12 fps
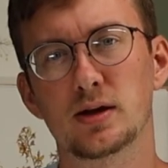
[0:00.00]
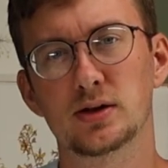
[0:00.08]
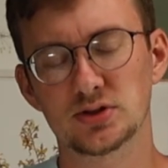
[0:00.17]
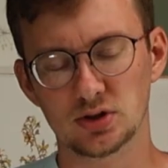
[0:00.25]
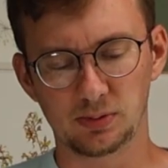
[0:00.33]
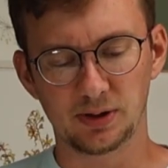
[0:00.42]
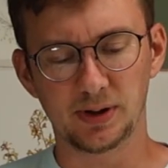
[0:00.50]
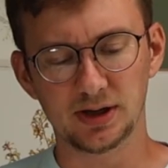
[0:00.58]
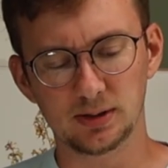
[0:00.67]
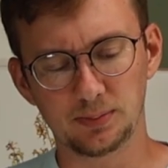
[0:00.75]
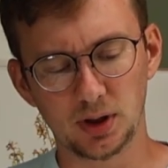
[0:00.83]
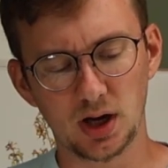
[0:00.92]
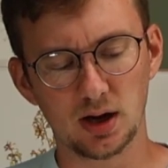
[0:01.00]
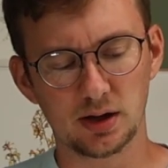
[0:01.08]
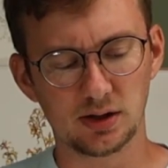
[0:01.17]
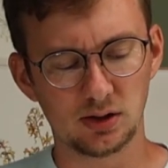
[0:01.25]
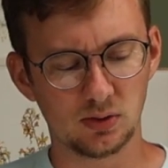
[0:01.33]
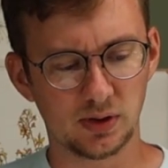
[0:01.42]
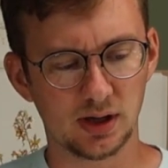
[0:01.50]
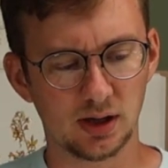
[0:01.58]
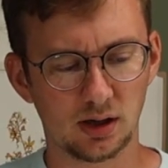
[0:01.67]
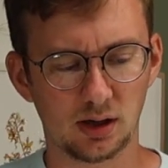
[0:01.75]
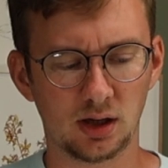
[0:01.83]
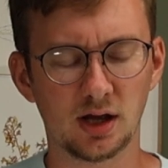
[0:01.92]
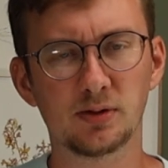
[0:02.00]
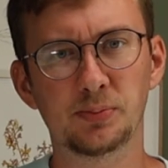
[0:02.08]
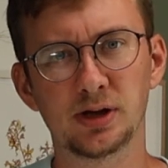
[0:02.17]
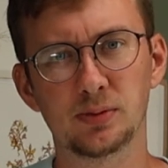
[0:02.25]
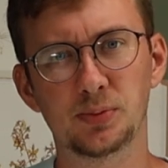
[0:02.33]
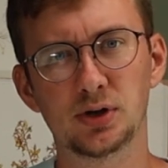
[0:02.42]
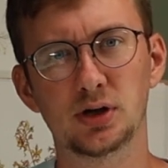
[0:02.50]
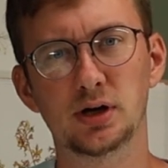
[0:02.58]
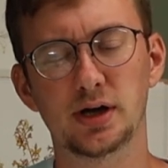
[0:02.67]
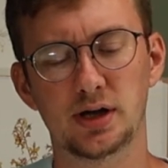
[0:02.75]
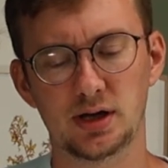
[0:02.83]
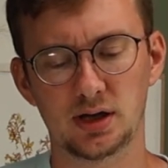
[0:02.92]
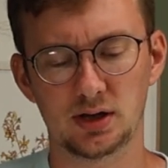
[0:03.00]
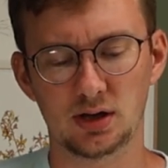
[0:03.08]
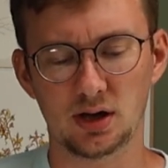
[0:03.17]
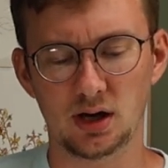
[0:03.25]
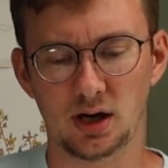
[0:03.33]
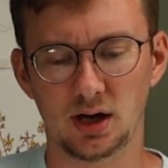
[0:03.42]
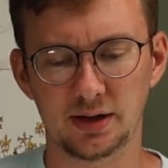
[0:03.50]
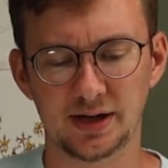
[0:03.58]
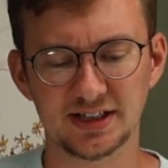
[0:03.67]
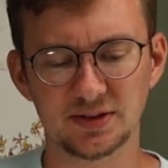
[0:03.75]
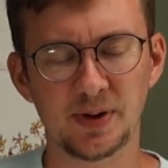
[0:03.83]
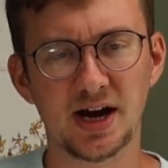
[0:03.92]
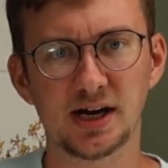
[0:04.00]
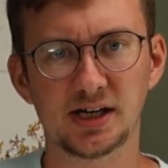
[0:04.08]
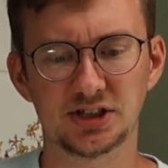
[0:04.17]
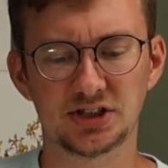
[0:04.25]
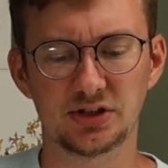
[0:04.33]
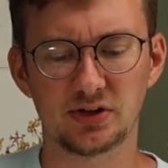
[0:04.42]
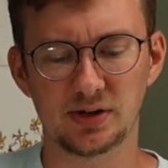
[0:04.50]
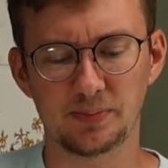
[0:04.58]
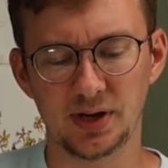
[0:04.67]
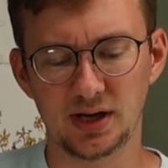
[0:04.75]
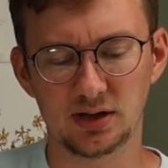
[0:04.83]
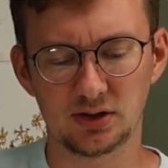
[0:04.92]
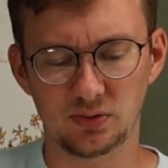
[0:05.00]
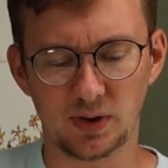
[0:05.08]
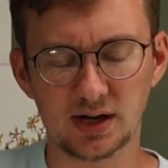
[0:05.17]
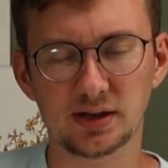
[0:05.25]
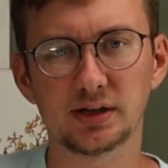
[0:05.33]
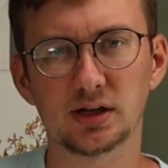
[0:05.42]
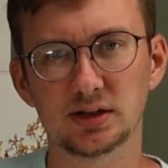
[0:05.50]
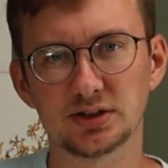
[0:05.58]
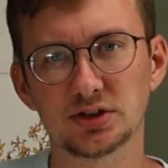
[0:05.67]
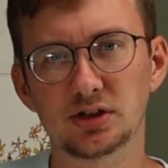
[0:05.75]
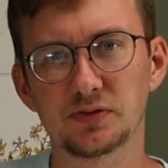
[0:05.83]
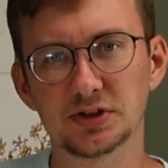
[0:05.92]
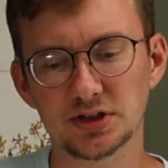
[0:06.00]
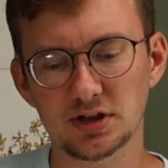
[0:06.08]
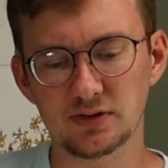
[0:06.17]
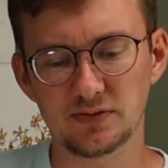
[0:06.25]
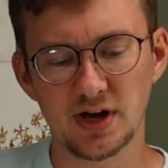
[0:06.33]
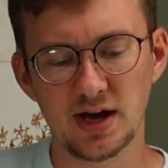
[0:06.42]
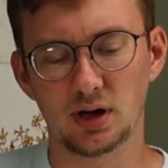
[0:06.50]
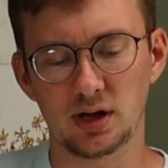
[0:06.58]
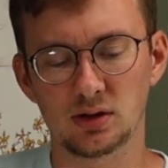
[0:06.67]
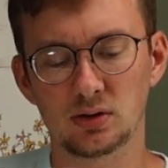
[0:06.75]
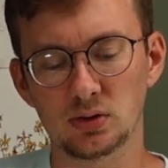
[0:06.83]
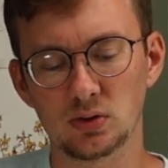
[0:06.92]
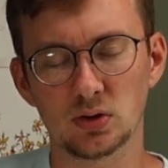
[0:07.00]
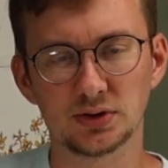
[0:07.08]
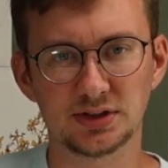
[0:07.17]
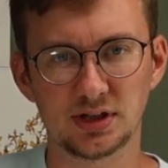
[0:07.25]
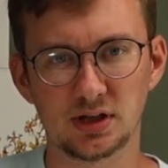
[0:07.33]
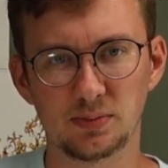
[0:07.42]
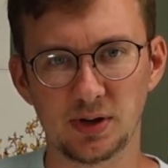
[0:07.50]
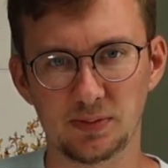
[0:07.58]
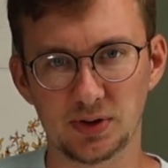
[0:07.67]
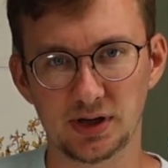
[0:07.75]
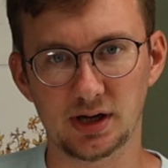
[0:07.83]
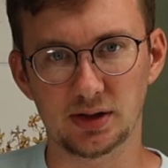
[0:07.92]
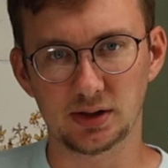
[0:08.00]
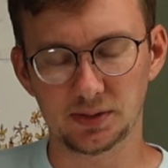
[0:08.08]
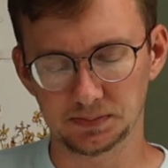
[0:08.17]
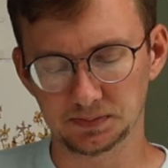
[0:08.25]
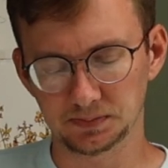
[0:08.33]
So by buying a block, you get a lot of paper in a nice package that you can paint directly on the surface of, and the glue holds the paper together.